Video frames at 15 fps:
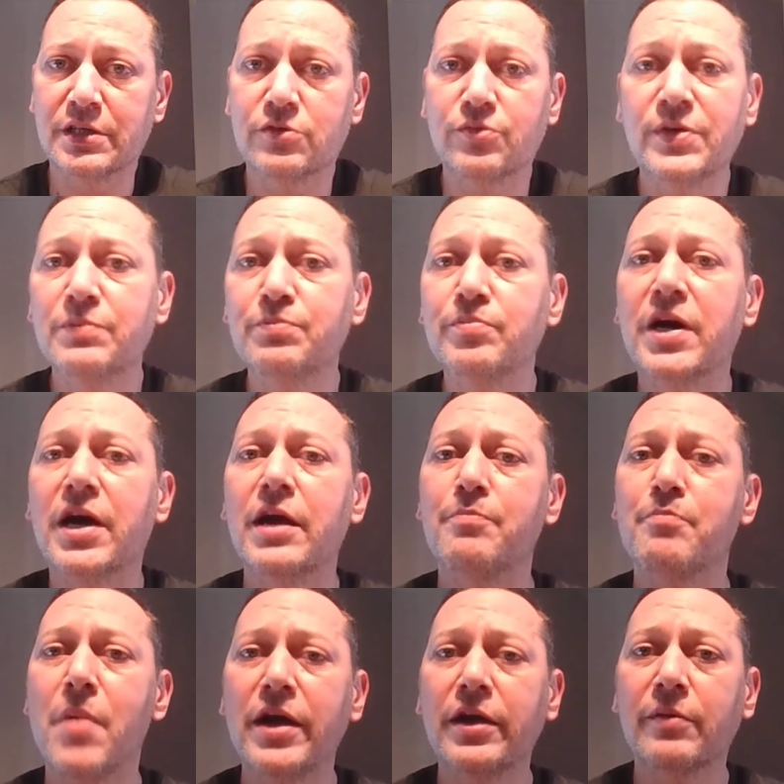It's written by
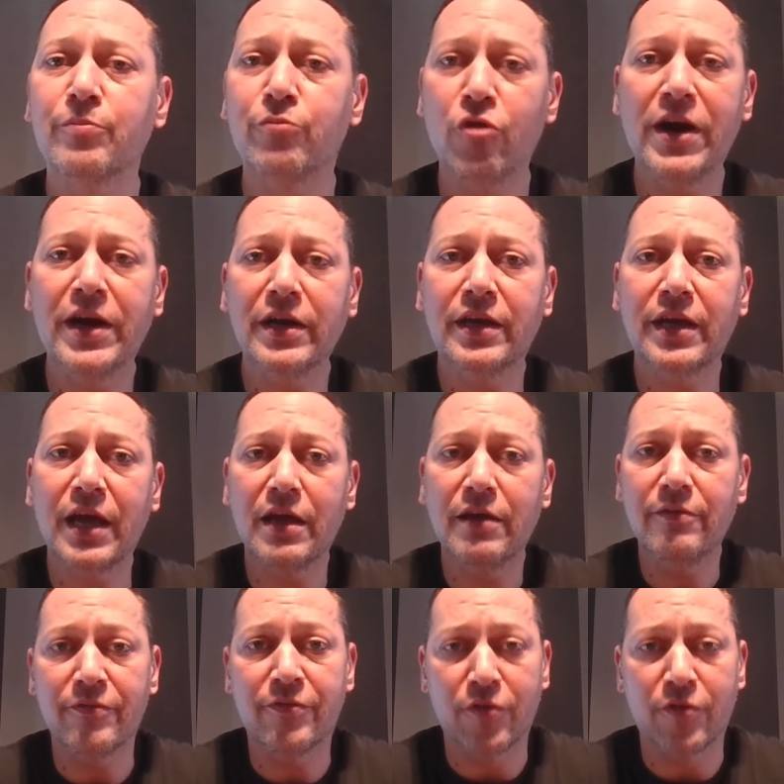Brian K.